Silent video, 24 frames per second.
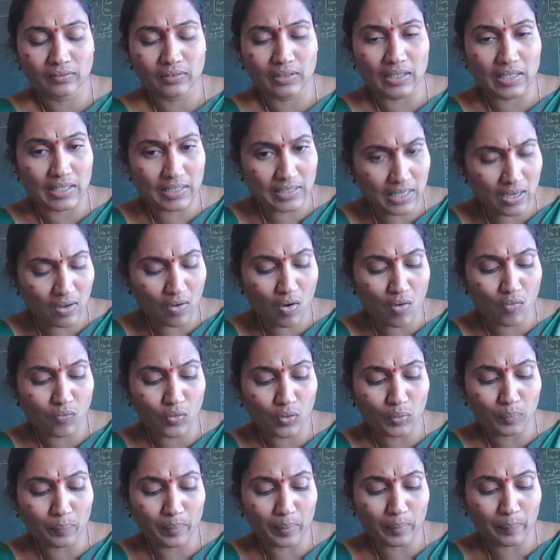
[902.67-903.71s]
Is our food
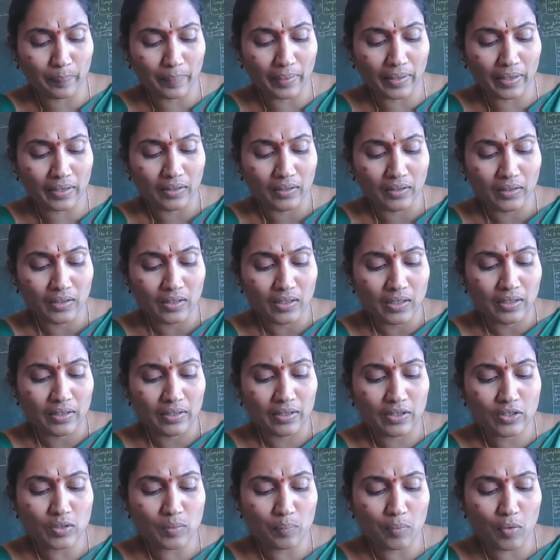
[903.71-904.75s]

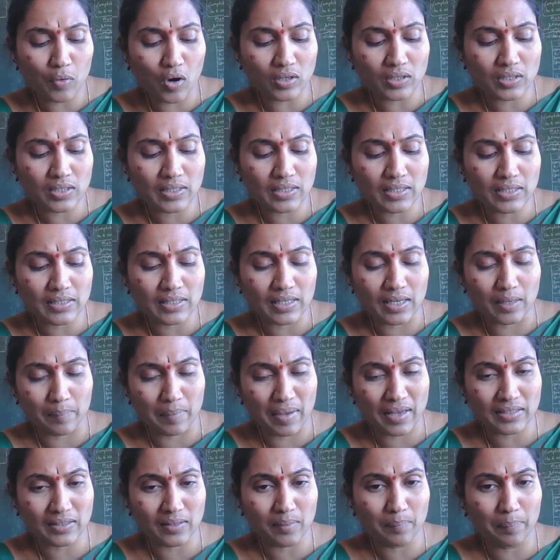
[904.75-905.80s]
preparation process the same
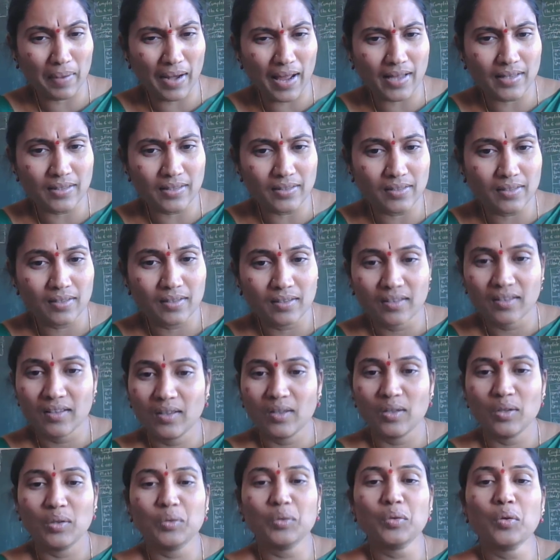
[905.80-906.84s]
as the plants?
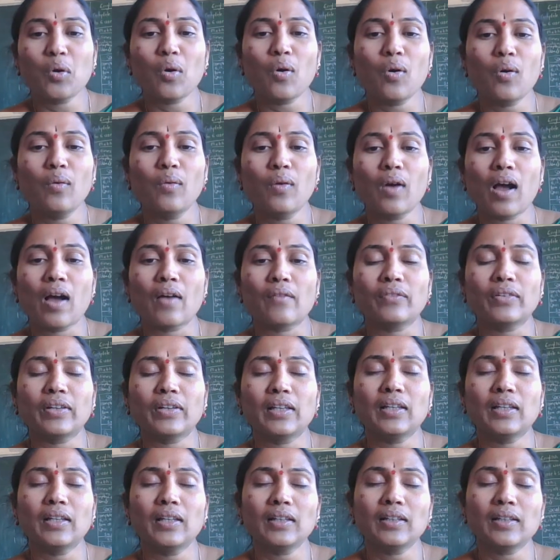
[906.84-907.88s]
No,
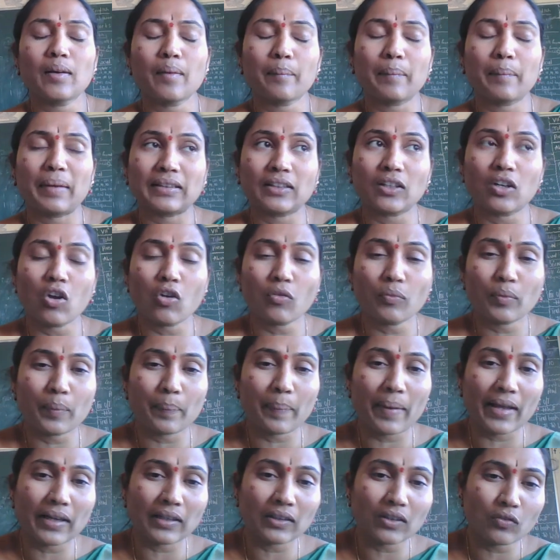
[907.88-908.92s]
the method of
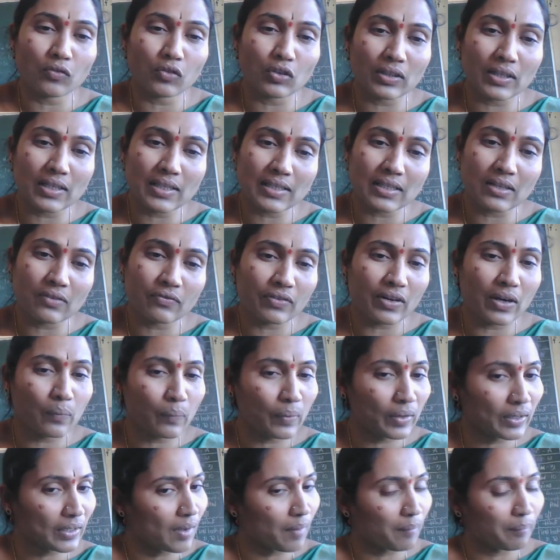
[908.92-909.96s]
preparing the food is different
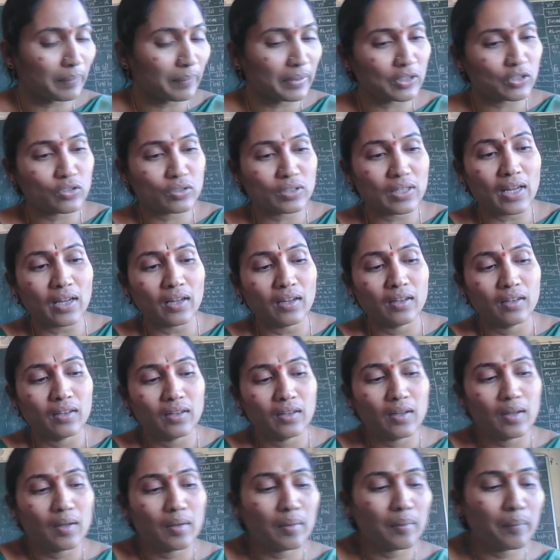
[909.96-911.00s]
when compared to the
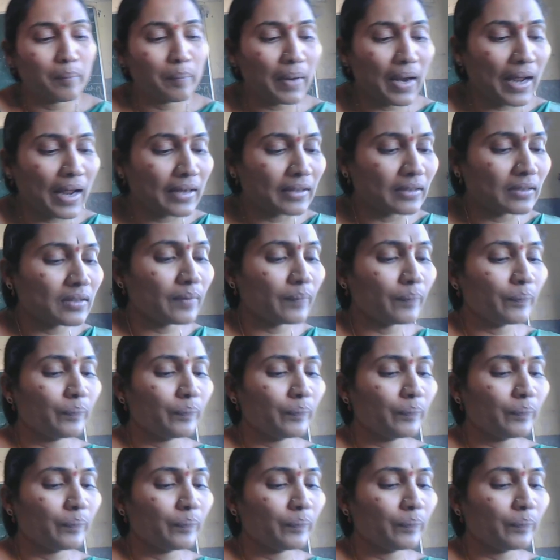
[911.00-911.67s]
plants.